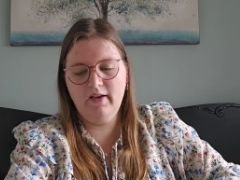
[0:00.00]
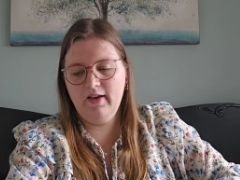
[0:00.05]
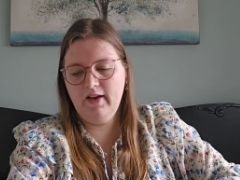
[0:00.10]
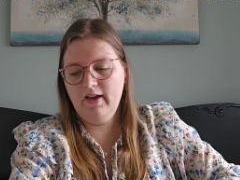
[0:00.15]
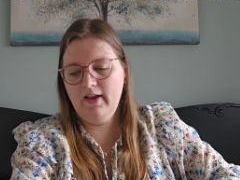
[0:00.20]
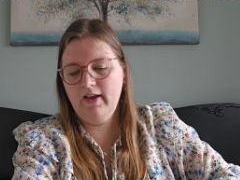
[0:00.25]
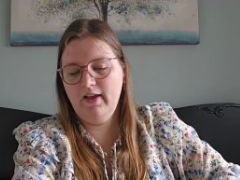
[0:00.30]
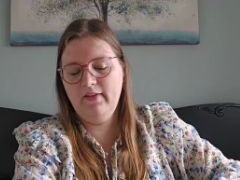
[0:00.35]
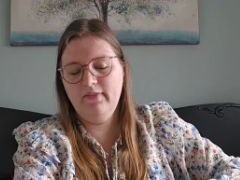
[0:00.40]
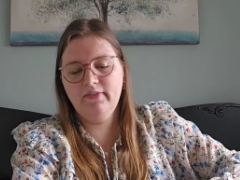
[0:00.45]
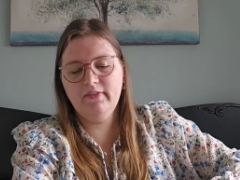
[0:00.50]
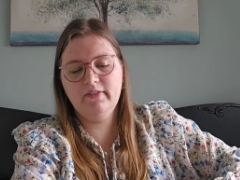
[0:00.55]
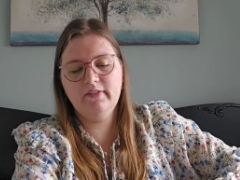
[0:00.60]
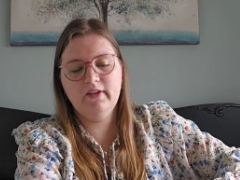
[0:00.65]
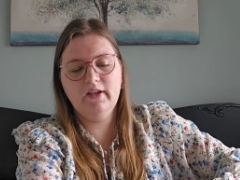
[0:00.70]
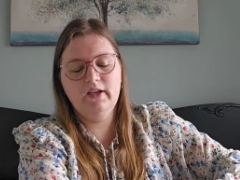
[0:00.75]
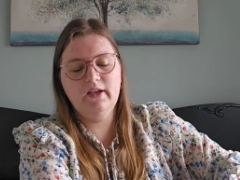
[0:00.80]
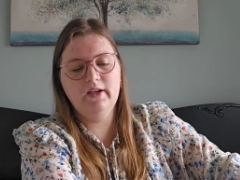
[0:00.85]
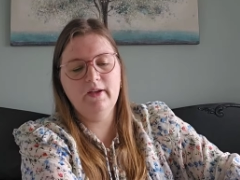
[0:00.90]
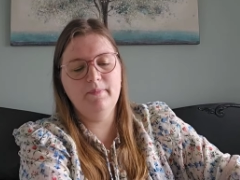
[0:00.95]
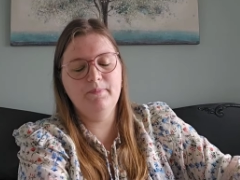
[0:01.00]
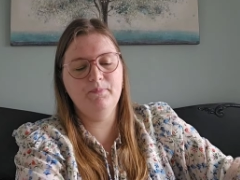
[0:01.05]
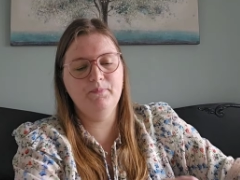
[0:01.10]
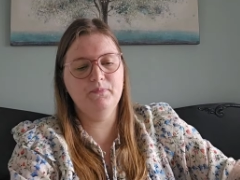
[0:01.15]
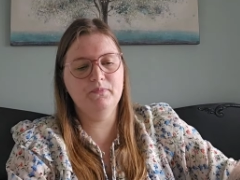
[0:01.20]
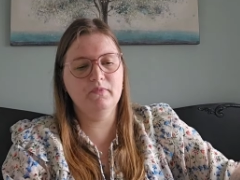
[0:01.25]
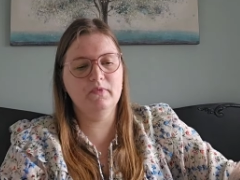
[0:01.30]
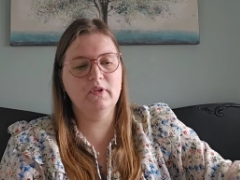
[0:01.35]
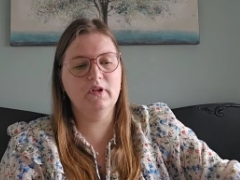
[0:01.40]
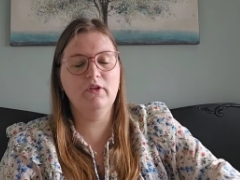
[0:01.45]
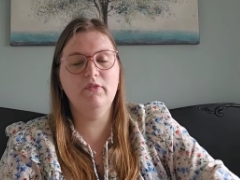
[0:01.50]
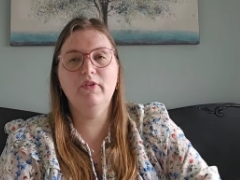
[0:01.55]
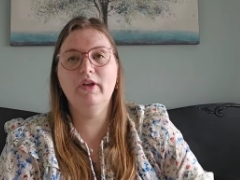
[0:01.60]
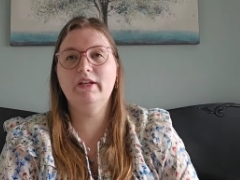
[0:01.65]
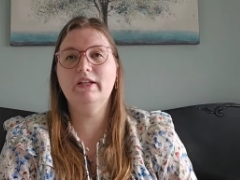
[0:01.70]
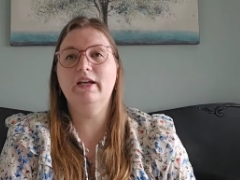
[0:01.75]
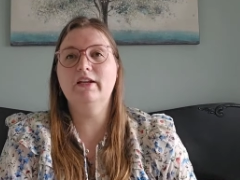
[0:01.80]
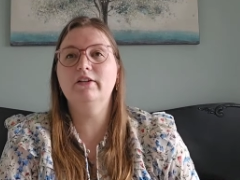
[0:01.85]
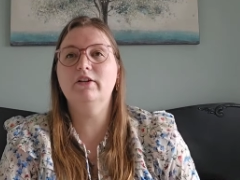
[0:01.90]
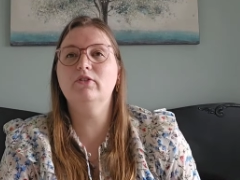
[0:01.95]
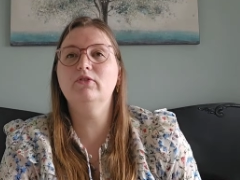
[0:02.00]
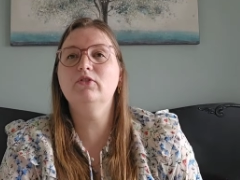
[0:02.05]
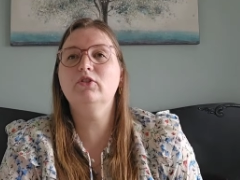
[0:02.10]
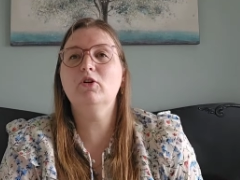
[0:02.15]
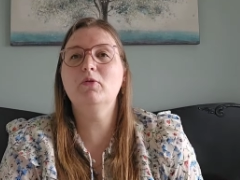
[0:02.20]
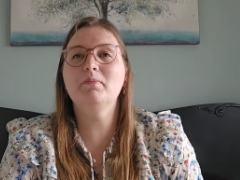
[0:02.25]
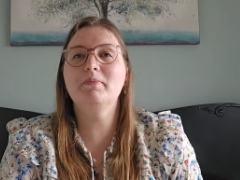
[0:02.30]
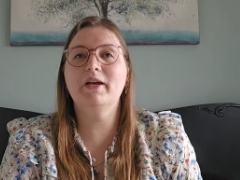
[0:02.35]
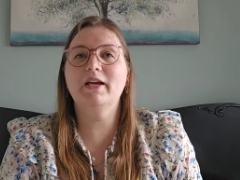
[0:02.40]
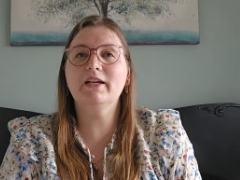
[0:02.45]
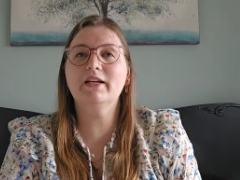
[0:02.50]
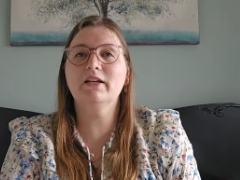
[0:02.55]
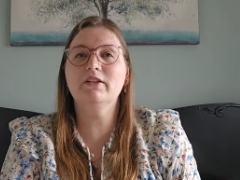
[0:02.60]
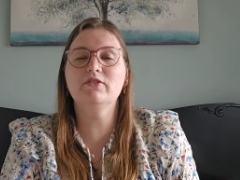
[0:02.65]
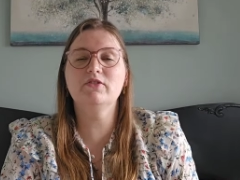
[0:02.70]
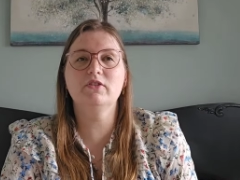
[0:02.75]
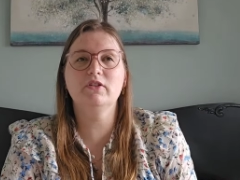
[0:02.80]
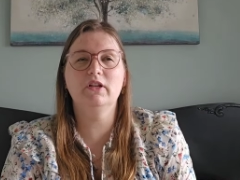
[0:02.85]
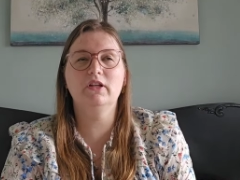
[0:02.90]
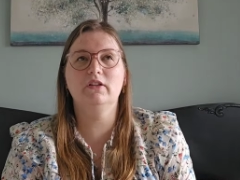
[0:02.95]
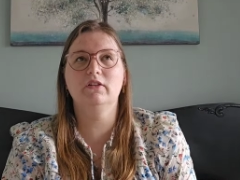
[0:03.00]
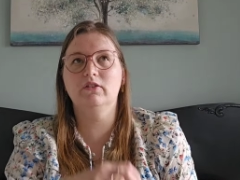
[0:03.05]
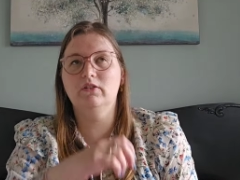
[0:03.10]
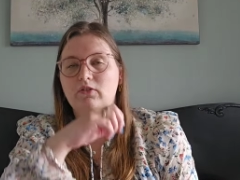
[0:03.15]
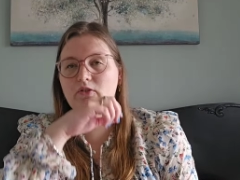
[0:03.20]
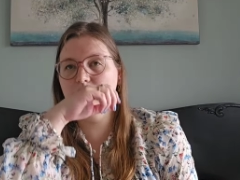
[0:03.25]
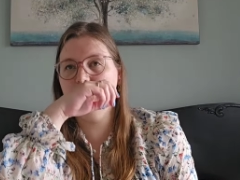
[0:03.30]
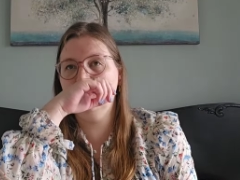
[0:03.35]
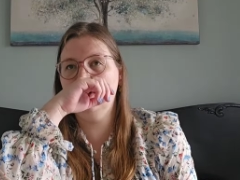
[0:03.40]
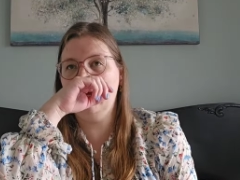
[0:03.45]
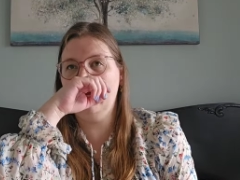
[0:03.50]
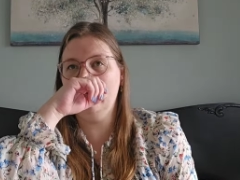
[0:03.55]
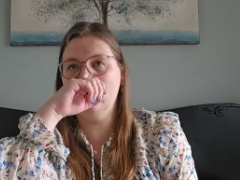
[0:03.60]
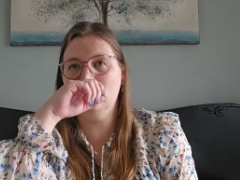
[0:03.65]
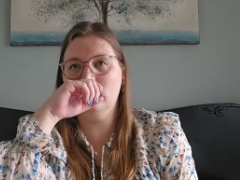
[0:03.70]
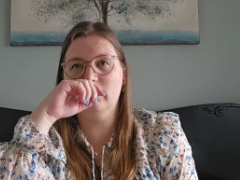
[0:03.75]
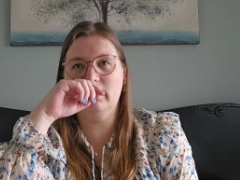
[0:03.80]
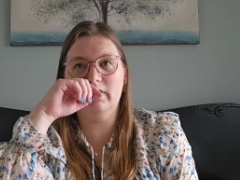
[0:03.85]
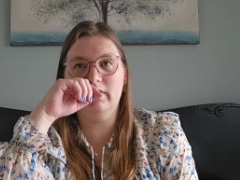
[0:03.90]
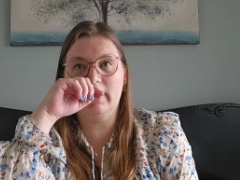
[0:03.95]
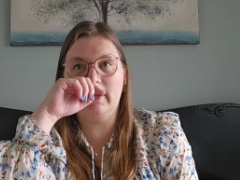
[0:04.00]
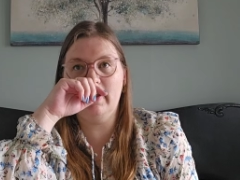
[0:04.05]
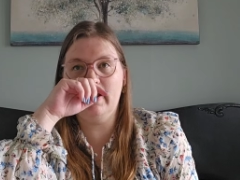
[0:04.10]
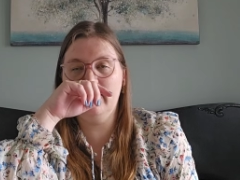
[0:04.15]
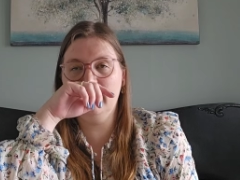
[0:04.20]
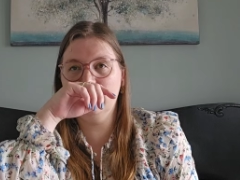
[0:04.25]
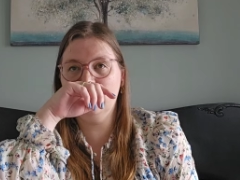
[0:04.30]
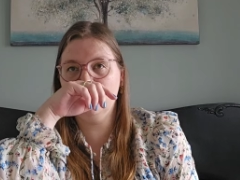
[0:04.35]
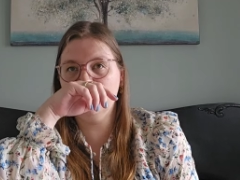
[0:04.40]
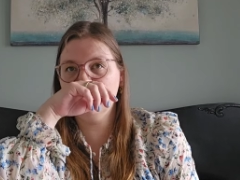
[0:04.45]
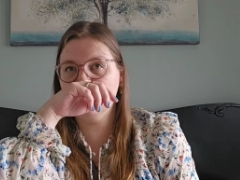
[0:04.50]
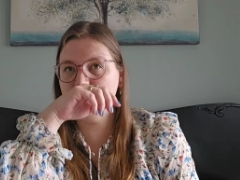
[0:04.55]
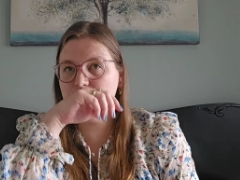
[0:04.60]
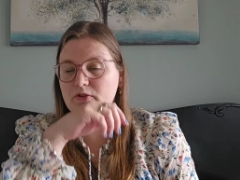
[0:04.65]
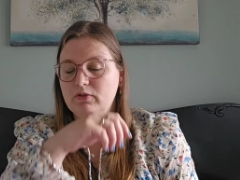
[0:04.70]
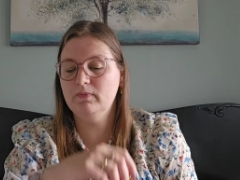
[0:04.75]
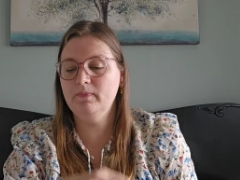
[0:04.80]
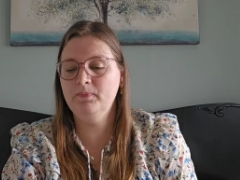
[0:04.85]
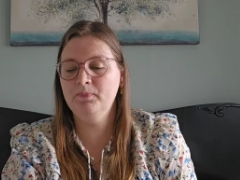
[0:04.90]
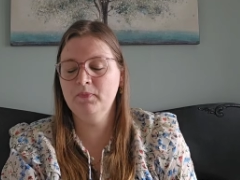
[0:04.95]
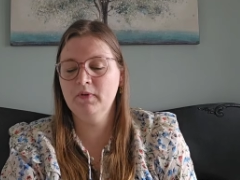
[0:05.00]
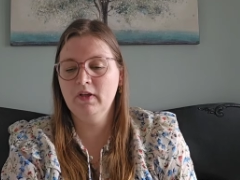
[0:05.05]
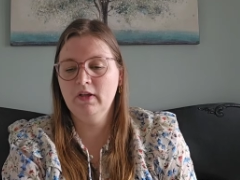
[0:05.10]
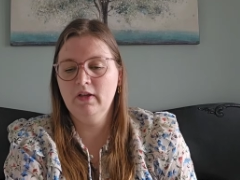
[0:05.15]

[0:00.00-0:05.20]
And when I don't come back in July or end of June,